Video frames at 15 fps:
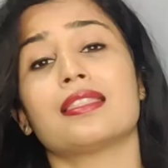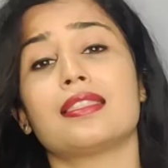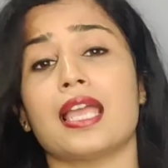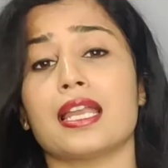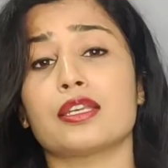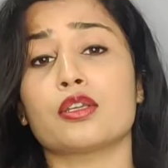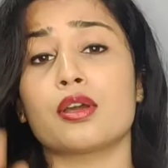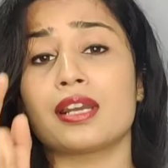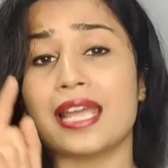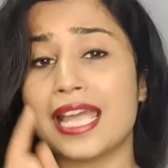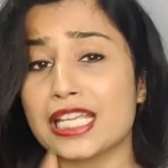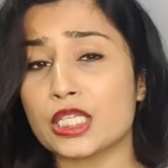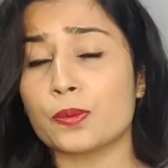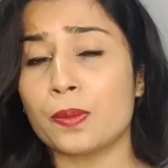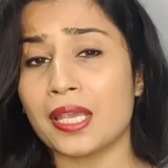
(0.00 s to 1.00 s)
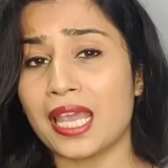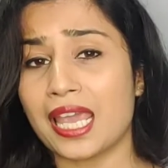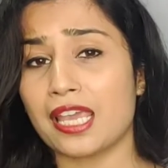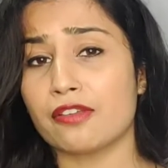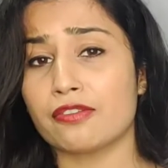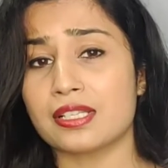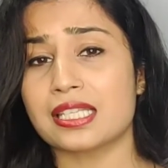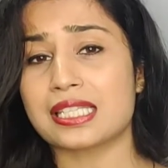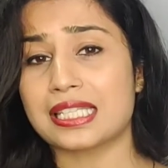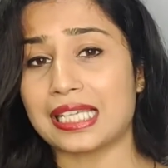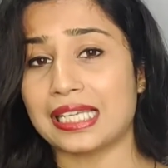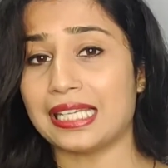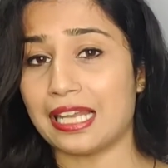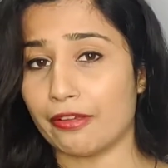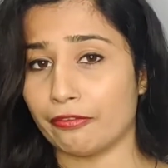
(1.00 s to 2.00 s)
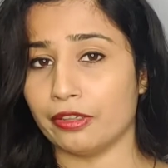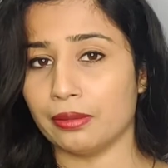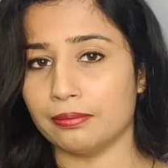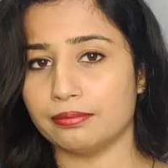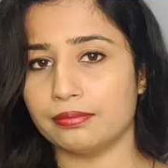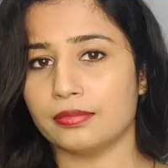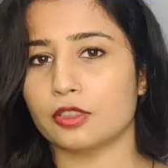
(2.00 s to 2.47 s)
then your HbA1c level,